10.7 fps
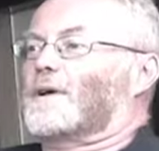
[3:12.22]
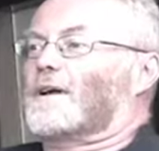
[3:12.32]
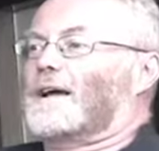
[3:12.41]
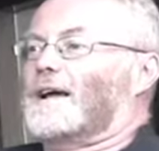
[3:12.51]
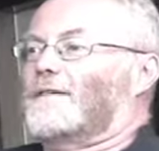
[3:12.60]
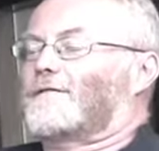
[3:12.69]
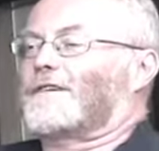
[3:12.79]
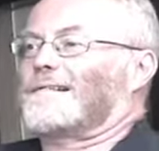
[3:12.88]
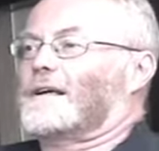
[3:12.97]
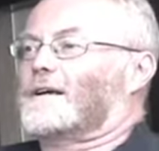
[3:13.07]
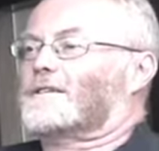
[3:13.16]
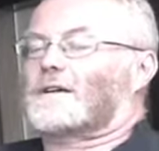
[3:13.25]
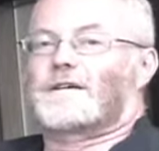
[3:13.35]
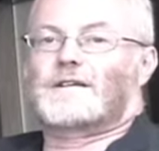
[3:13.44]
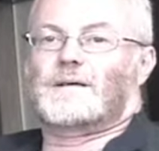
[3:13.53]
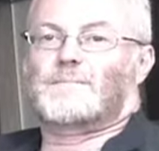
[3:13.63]
we're going to have a very
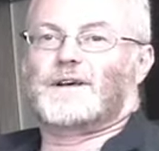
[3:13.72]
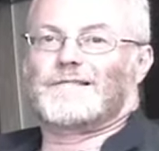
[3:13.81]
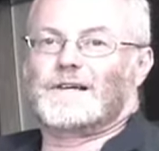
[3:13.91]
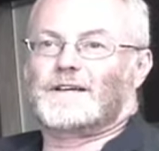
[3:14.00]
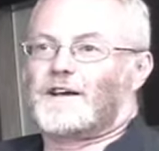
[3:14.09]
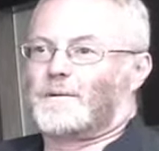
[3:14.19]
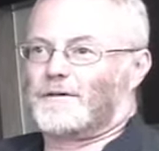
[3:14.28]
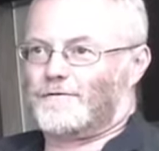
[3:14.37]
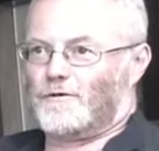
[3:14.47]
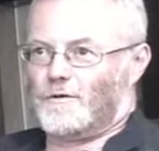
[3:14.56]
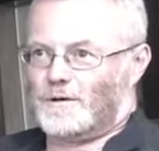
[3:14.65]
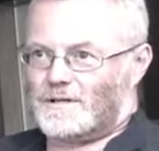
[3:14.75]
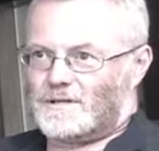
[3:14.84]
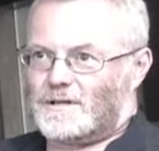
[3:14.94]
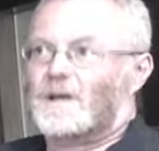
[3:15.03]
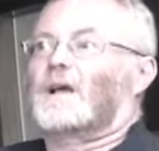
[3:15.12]
exciting period going
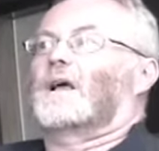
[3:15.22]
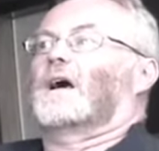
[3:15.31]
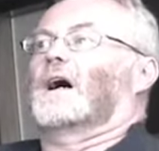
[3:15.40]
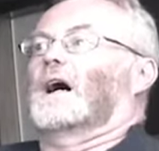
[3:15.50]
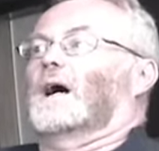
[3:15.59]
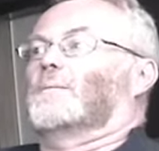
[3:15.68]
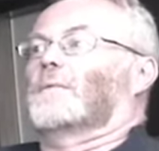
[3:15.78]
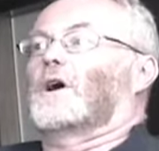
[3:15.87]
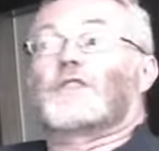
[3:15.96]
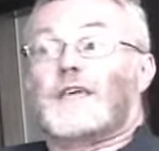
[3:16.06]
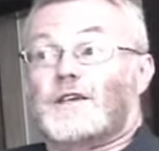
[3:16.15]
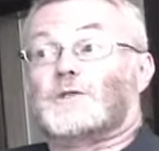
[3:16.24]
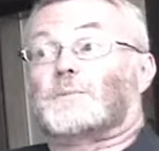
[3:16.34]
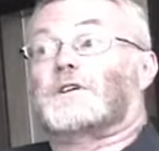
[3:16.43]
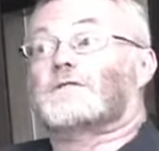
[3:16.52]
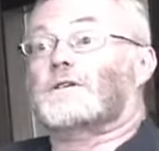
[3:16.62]
forwards. Um, on the
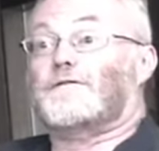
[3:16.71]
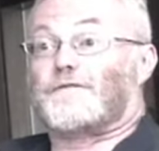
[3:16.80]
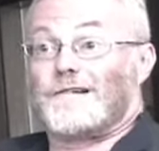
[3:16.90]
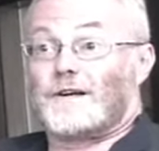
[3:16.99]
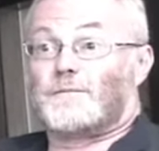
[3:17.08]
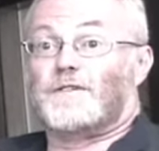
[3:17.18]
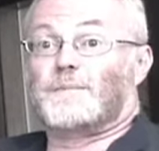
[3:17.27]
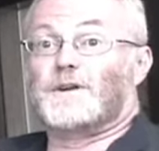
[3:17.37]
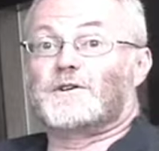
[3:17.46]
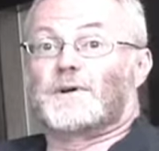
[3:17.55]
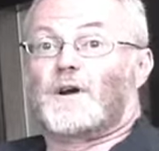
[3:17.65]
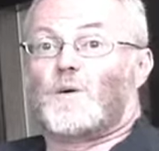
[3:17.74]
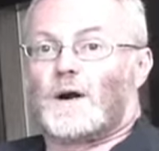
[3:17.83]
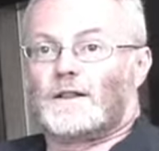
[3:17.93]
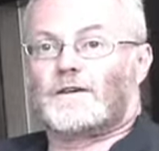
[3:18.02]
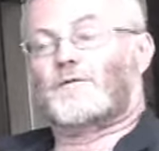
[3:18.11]
HPC front, we've been doing
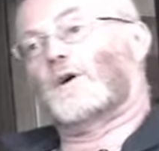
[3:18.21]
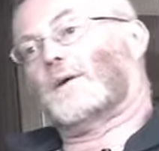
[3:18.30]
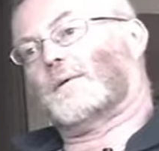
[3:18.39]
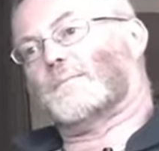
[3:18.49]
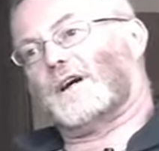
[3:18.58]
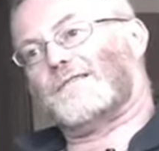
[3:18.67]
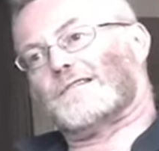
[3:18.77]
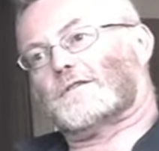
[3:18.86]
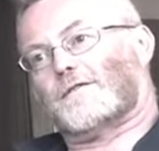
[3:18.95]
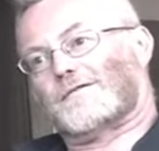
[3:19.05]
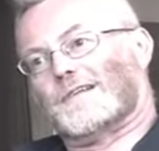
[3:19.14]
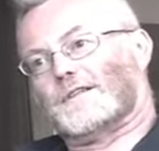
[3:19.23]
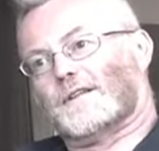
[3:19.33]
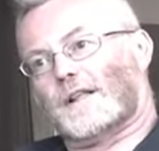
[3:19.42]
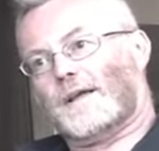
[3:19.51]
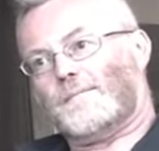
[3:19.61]
quite a lot of work with Microsoft
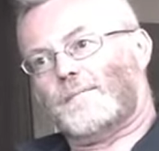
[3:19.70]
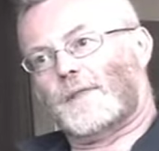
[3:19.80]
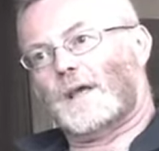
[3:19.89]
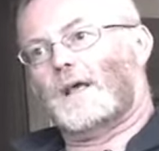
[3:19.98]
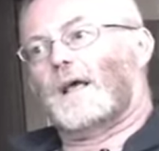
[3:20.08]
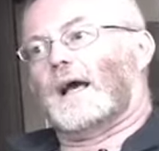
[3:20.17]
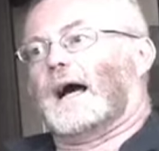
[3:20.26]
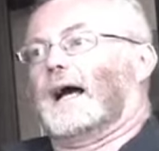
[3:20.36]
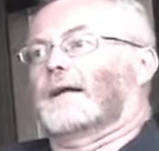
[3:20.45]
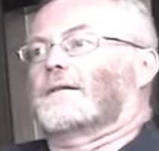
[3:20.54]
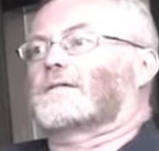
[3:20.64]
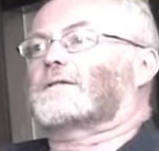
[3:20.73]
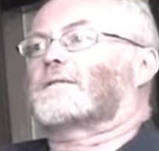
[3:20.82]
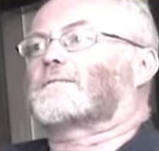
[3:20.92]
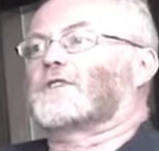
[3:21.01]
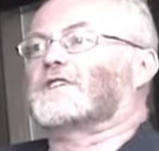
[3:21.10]
recently, and
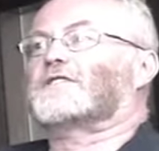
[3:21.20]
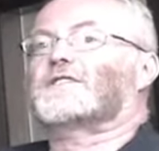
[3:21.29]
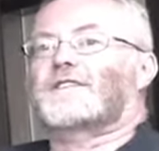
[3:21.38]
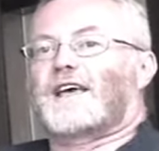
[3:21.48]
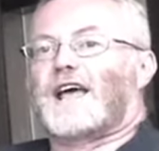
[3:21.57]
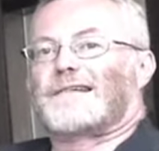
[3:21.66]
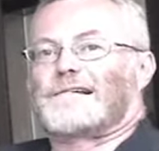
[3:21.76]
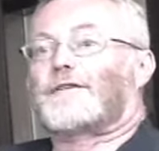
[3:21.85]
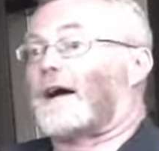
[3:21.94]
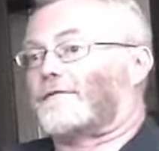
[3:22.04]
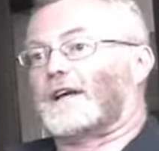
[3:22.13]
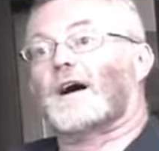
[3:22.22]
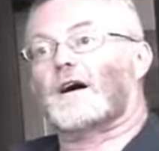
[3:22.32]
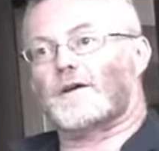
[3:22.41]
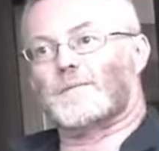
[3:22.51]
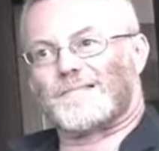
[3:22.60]
this is in the area of having
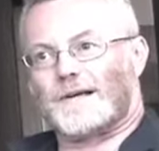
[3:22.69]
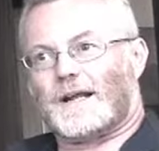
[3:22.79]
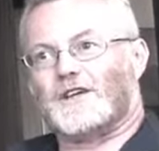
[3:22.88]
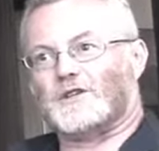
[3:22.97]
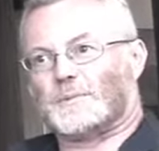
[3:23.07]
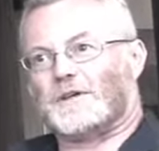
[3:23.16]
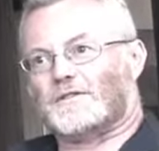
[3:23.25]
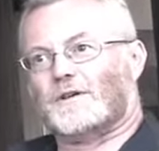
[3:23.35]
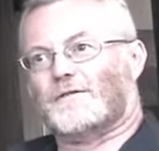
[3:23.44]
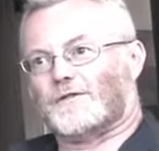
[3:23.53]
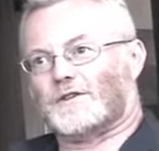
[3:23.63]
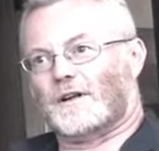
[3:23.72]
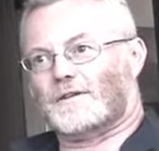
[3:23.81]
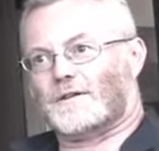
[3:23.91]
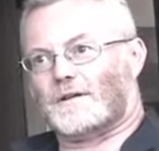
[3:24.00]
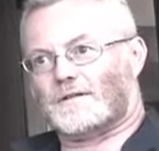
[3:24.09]
hybrid HPC
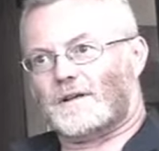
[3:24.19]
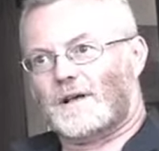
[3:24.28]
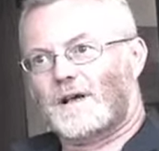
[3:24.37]
facilities,